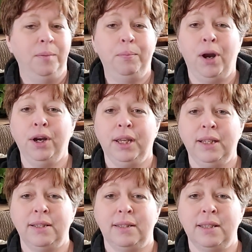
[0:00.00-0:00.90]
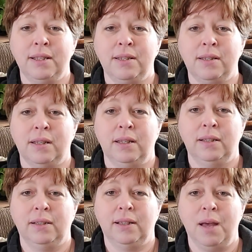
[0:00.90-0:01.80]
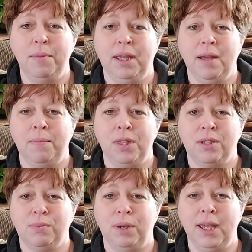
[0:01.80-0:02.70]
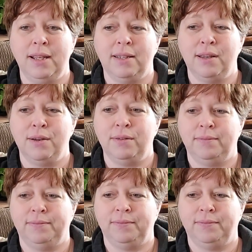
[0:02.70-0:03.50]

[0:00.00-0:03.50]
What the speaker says: Market's coming up this week, so